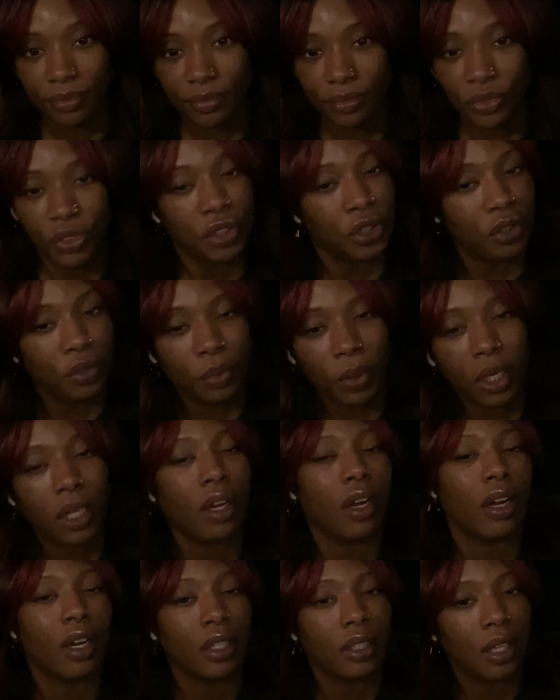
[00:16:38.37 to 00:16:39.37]
Do you want a
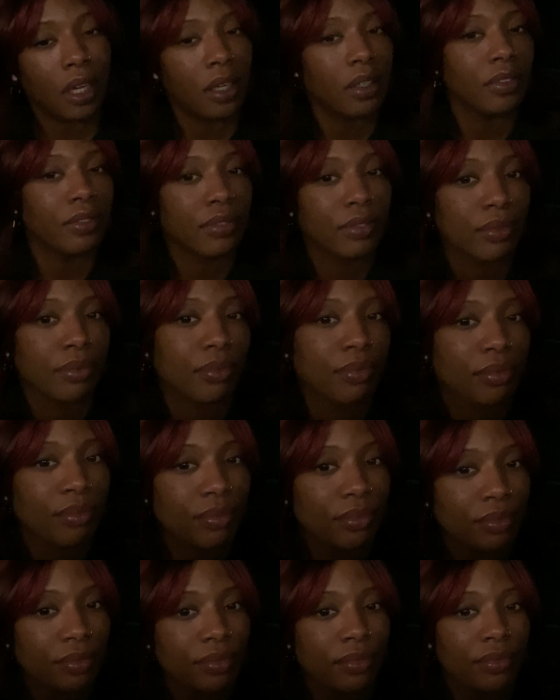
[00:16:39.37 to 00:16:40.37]
hard life?
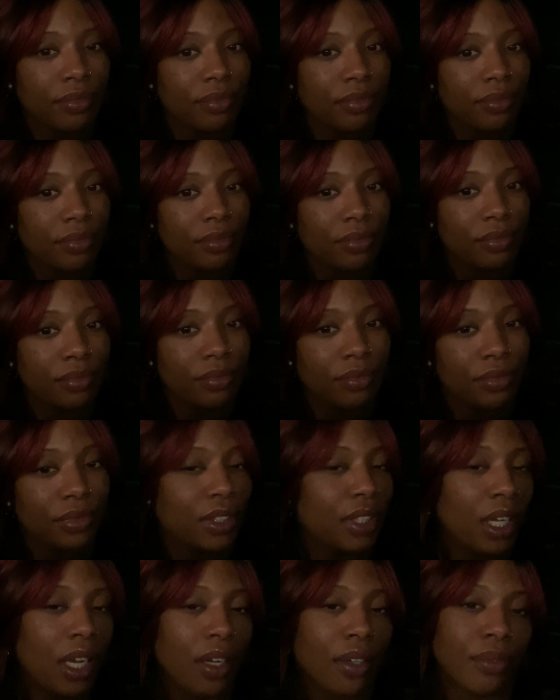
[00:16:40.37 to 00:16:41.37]

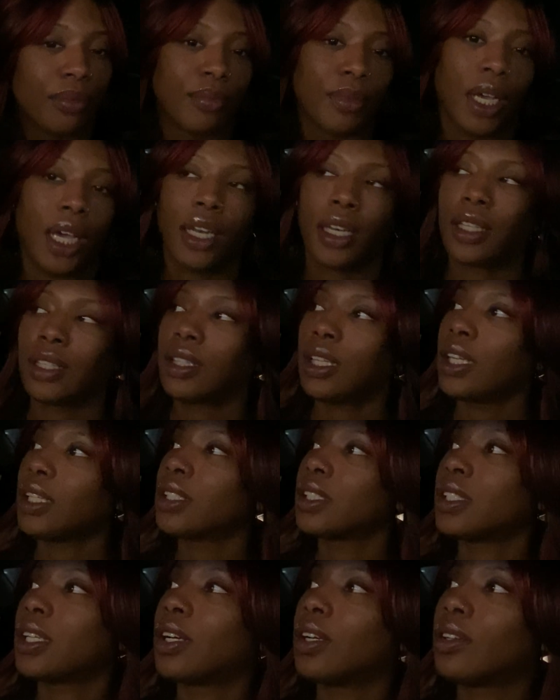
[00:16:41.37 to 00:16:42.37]
No, I didn't think
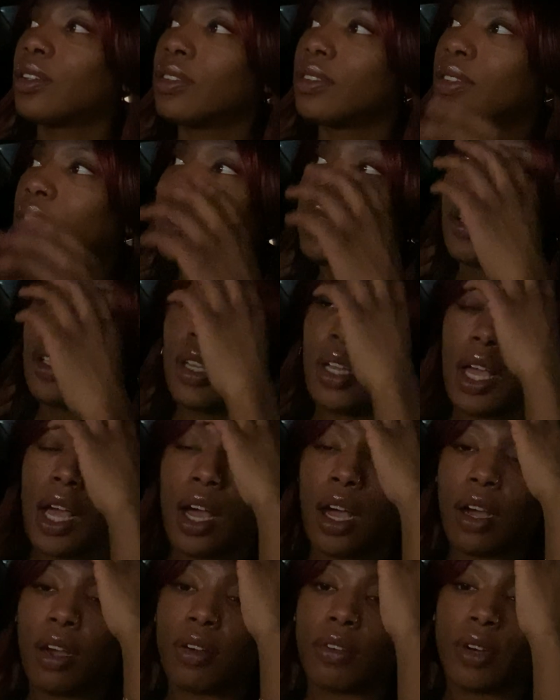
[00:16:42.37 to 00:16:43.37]
so.
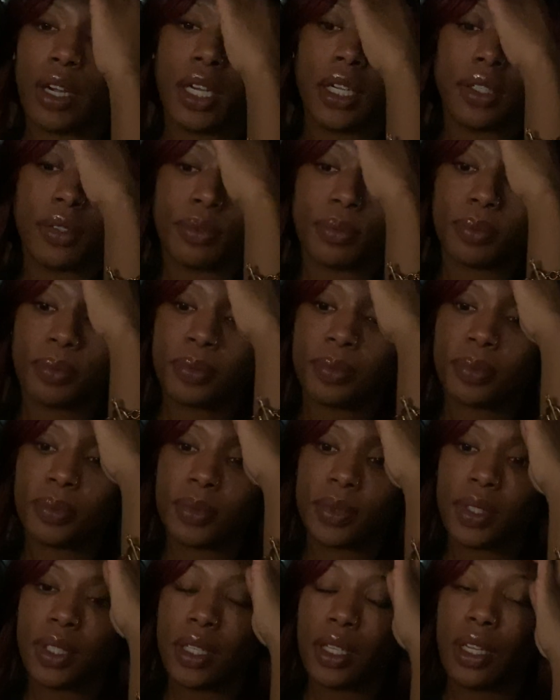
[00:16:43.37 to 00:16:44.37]
All right.
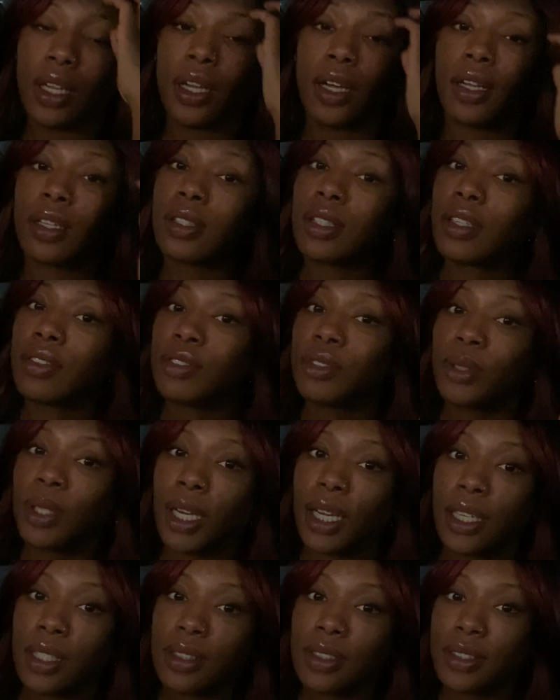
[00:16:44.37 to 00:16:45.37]
I love you
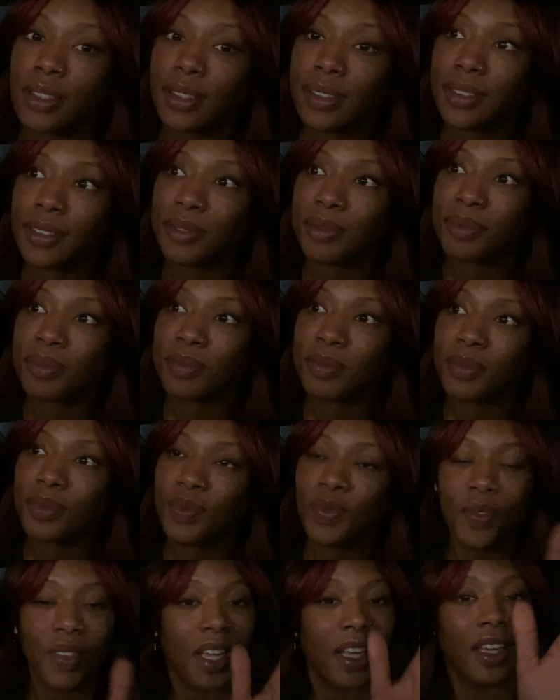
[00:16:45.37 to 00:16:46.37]
guys.
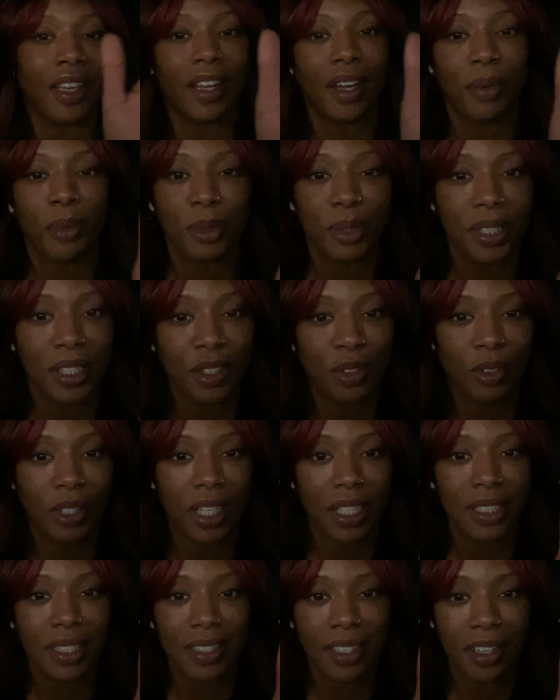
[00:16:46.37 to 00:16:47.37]
And I will see you
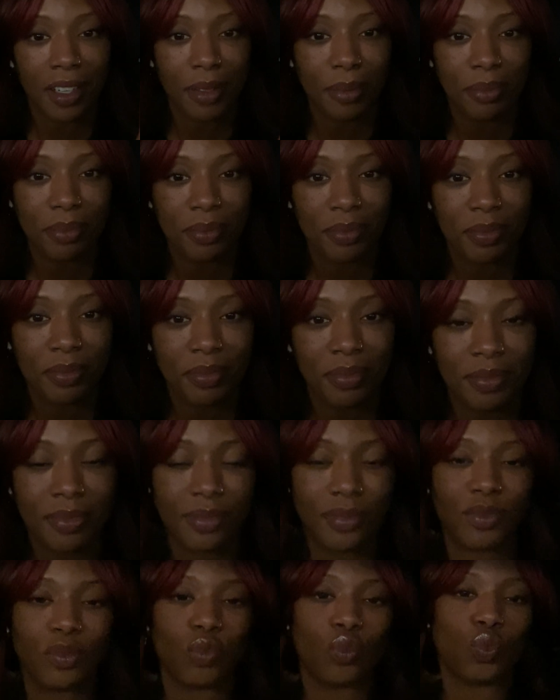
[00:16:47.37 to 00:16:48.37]
next time.
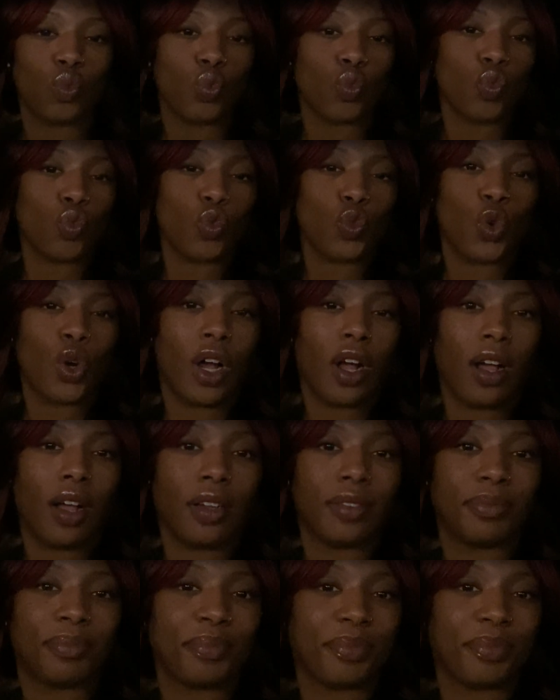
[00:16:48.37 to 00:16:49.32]
Mwah.